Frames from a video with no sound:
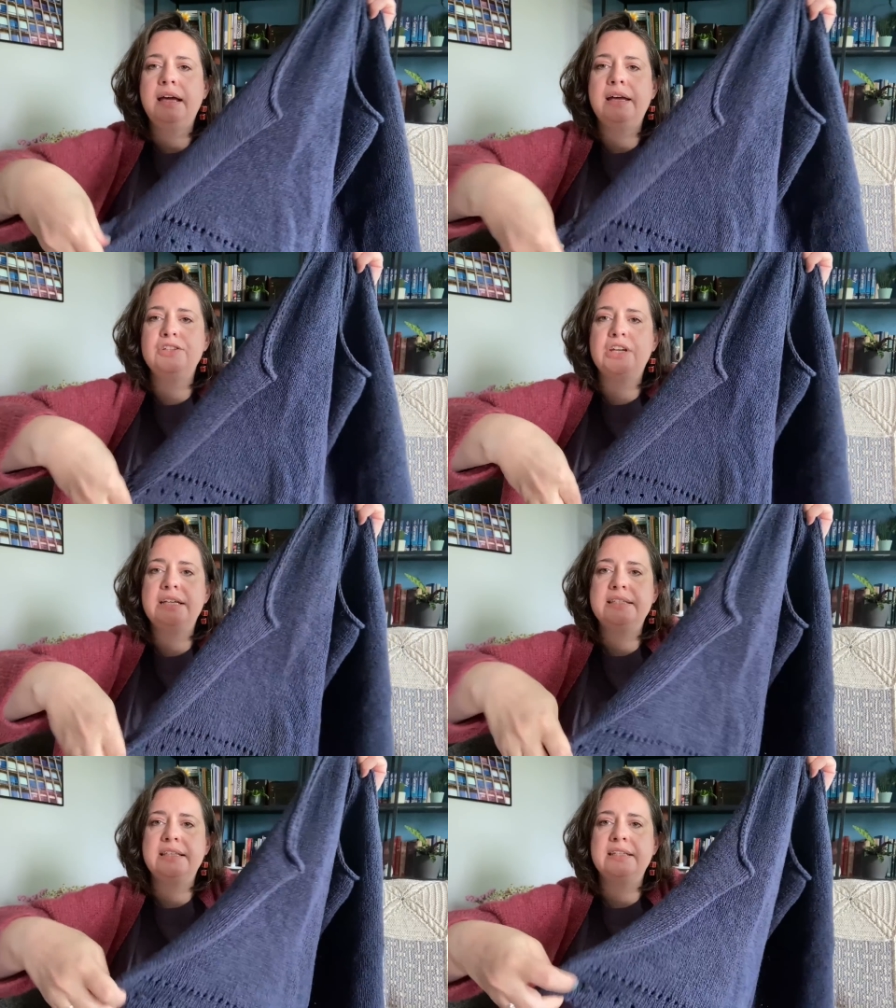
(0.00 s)
And
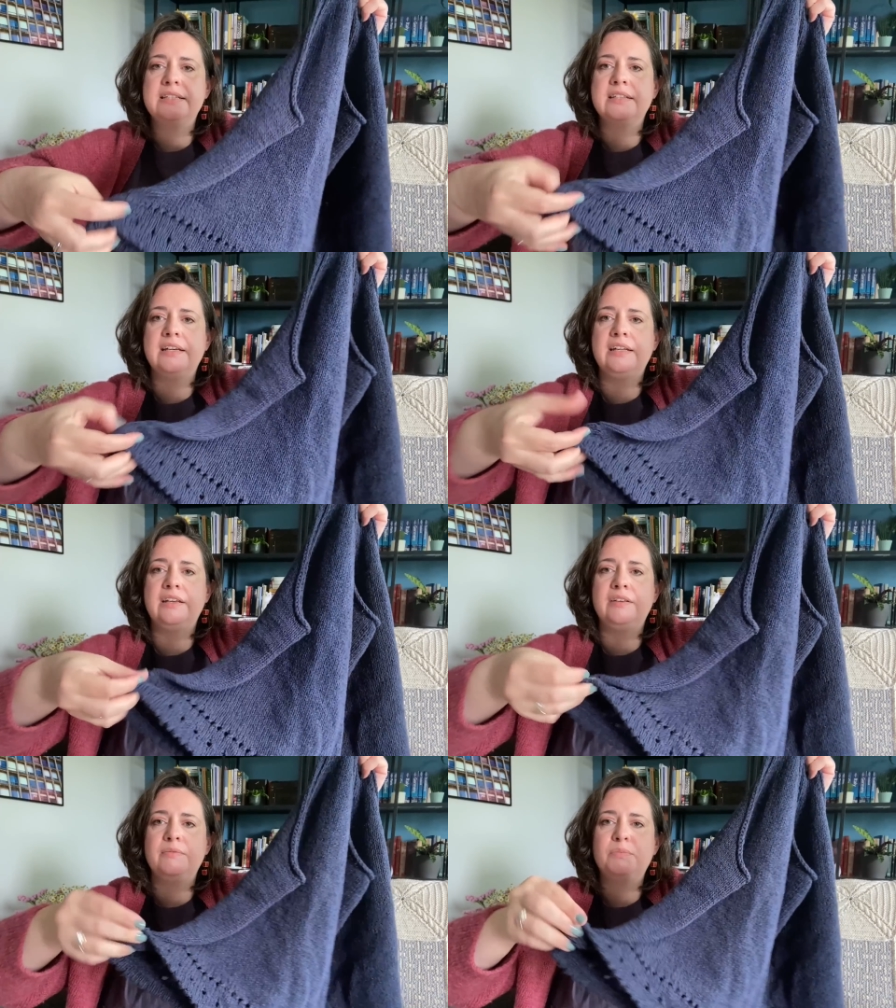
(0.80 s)
JC, the
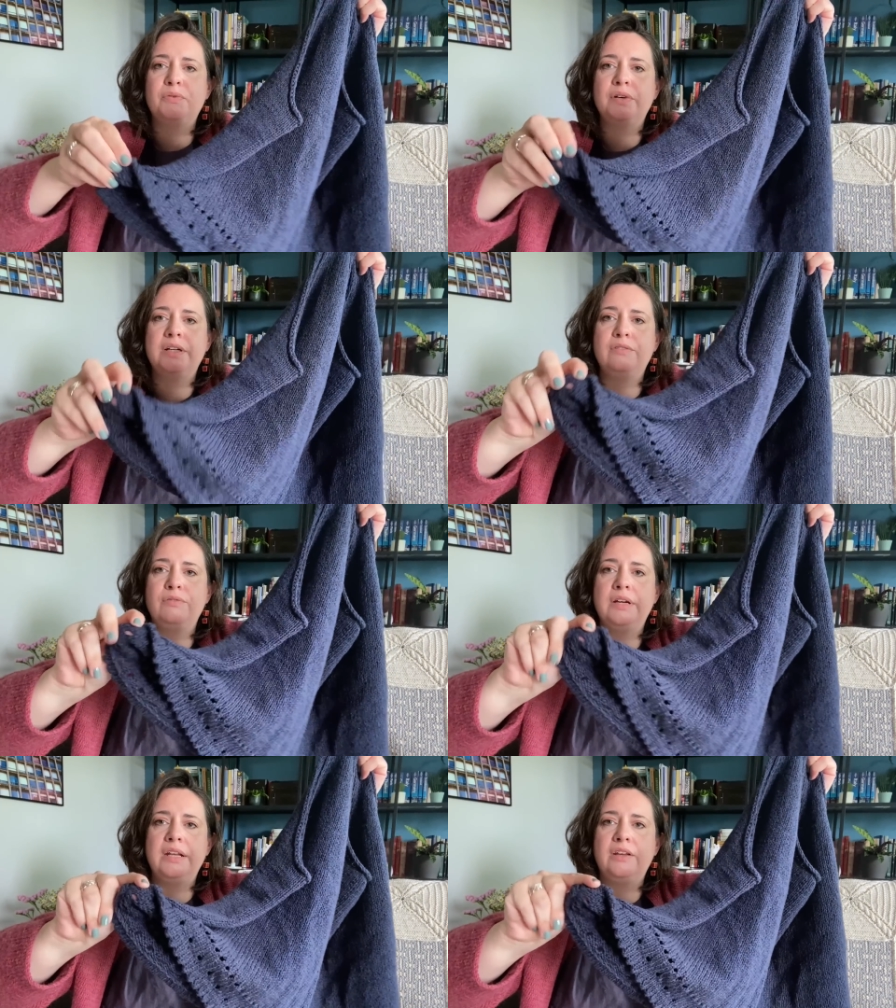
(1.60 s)
designer, provided
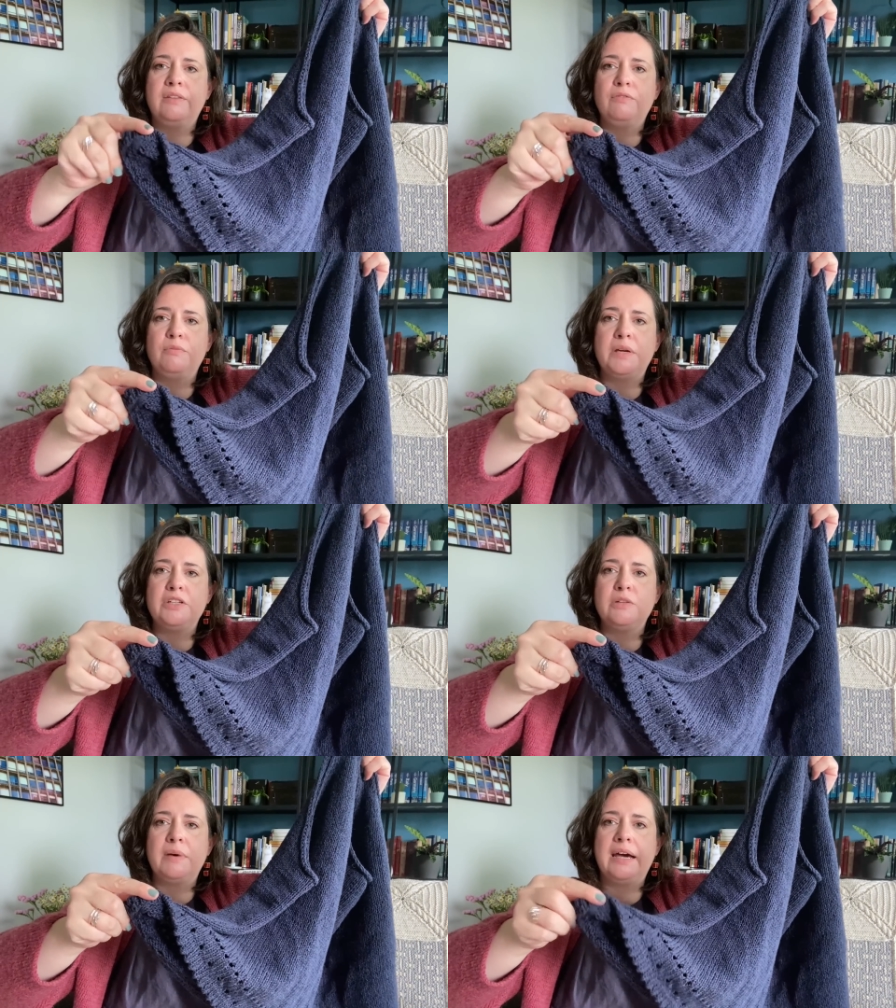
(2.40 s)
really good
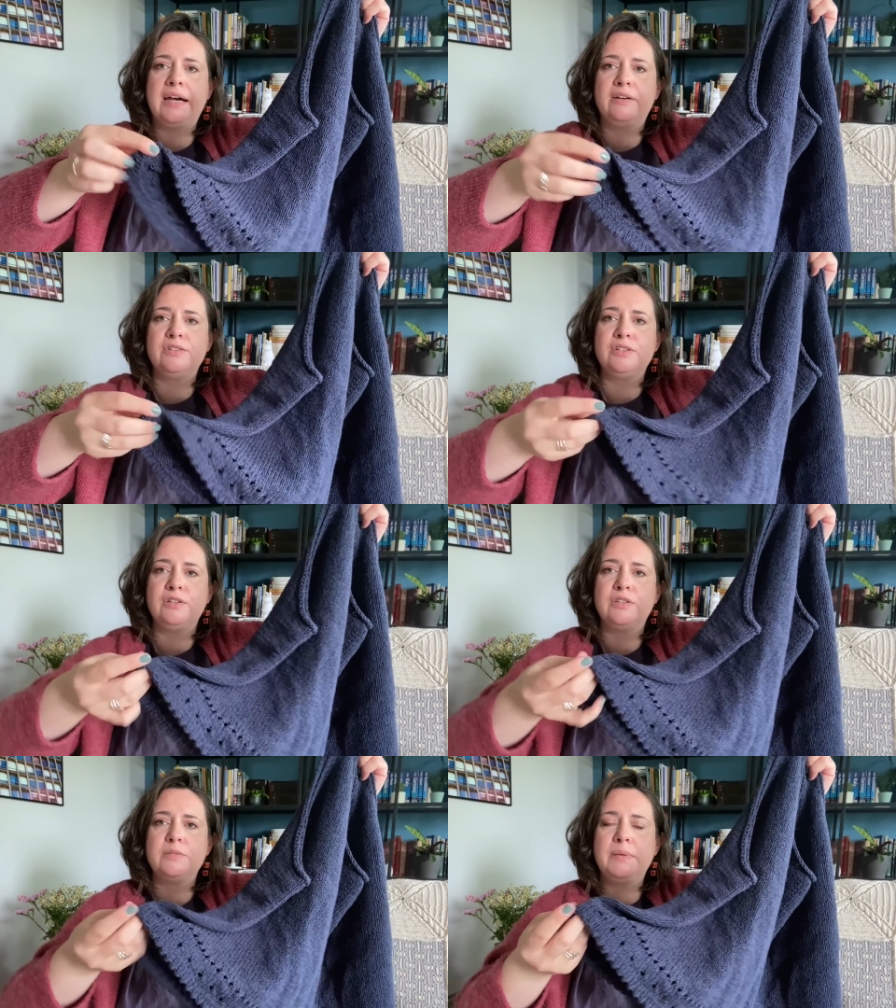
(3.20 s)
information about how to
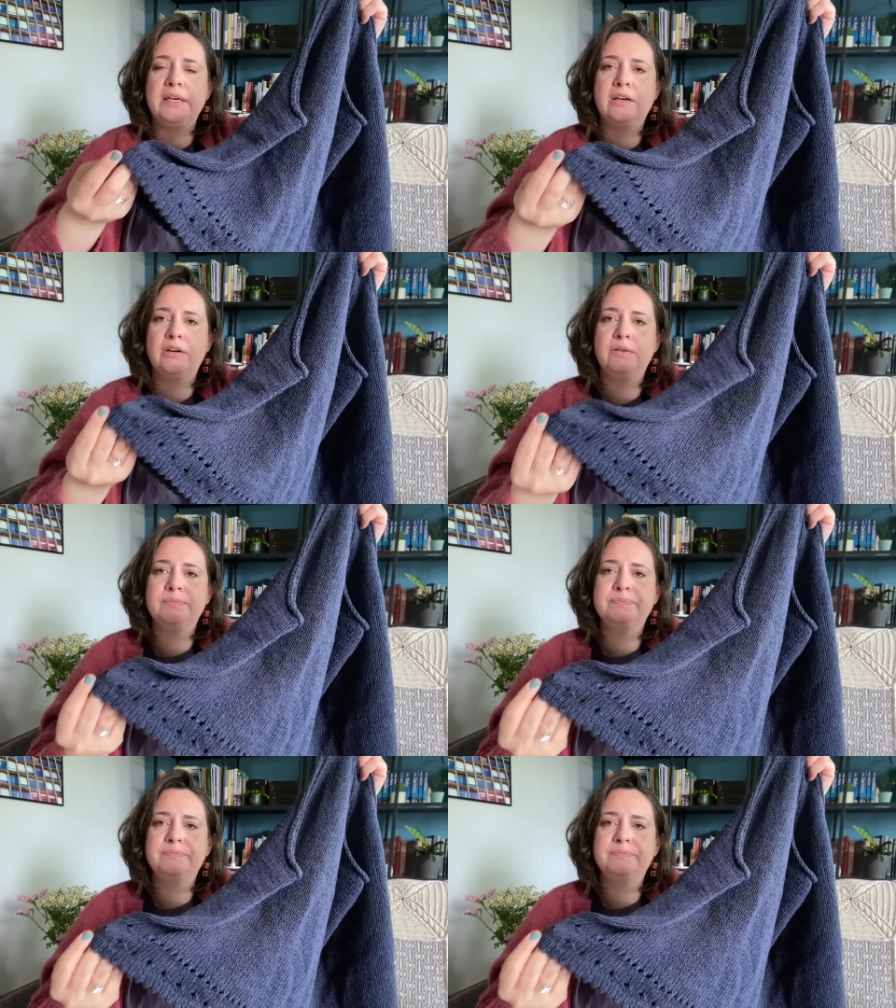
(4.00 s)
do this picot.